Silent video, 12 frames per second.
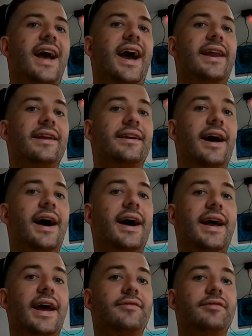Had a
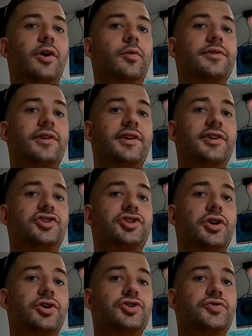guy have lowered the
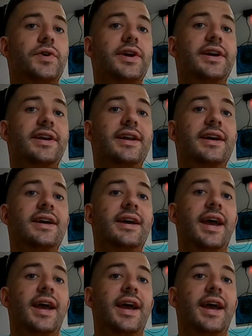discharge rate,